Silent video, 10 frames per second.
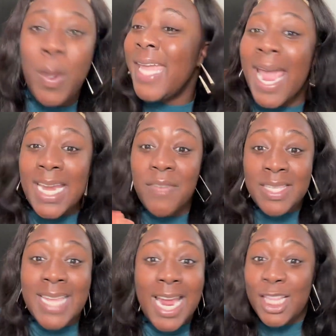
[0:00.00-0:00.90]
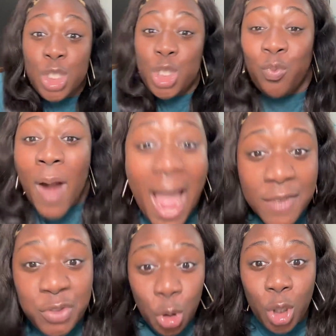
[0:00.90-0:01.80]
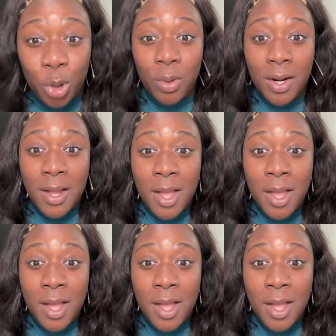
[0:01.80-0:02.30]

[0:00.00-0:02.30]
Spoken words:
We can't even sit in the drive-thru.